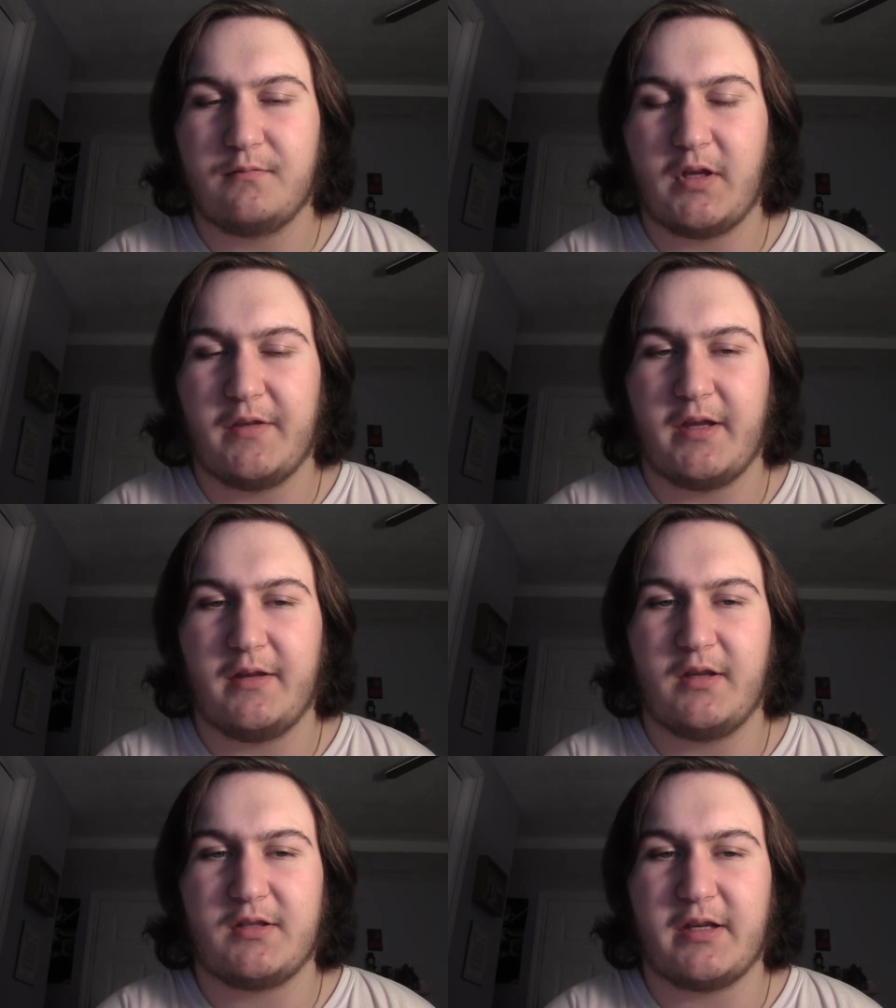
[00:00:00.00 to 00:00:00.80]
and
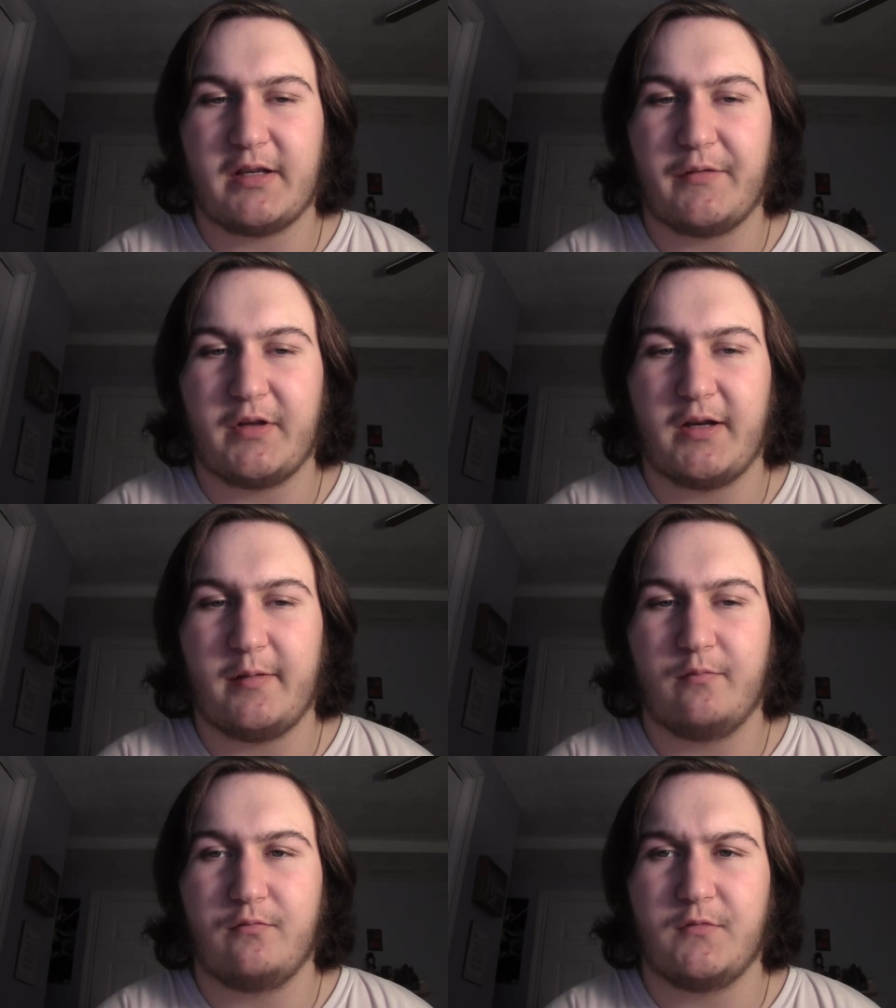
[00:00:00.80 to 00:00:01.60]
then the second
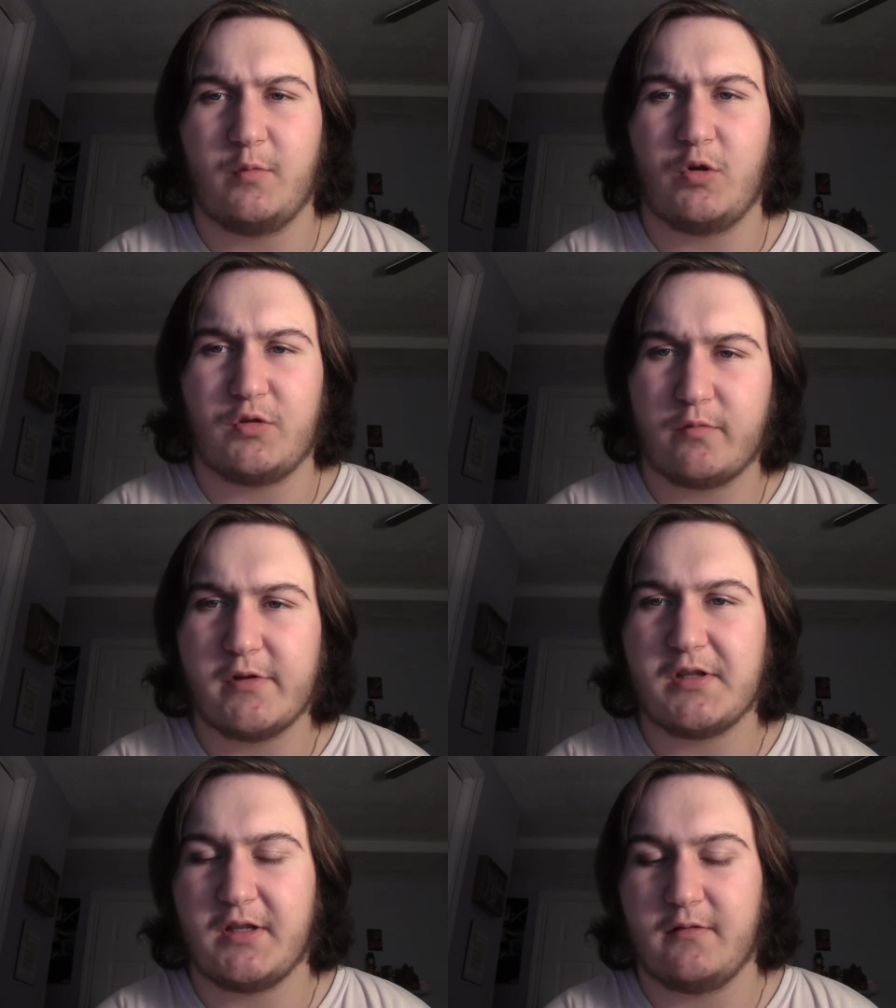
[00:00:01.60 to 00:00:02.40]
time, the most
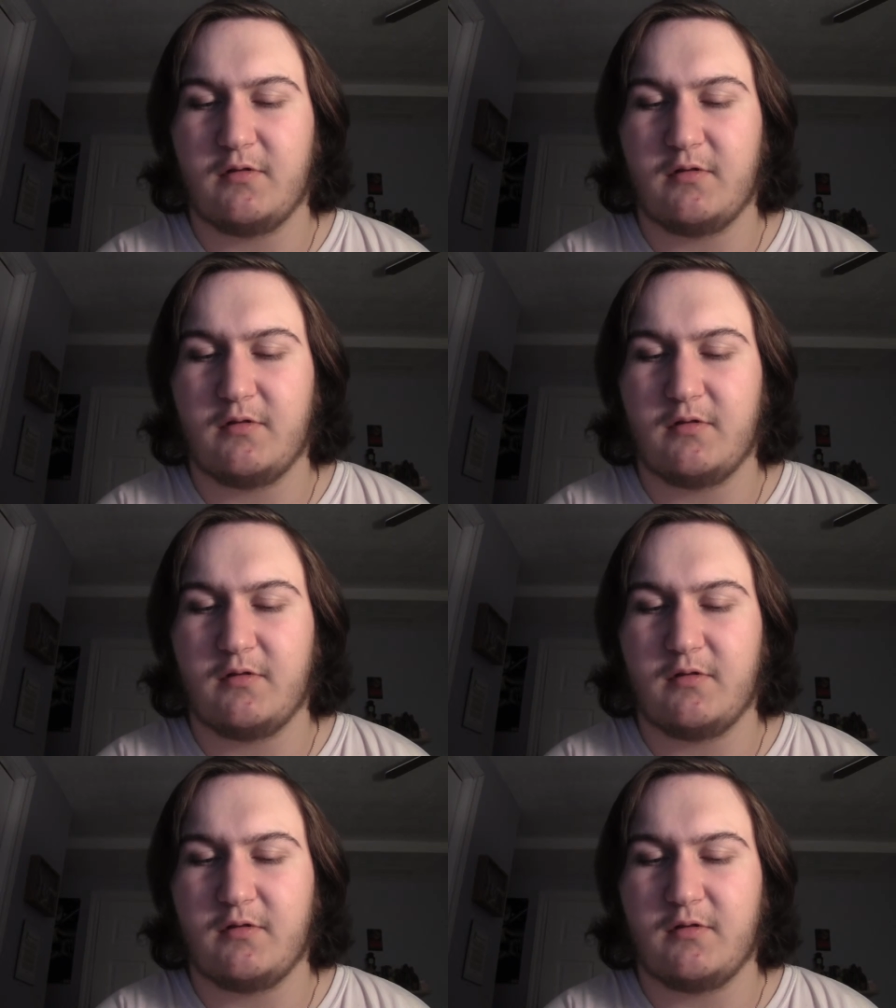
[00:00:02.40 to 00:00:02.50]
recent,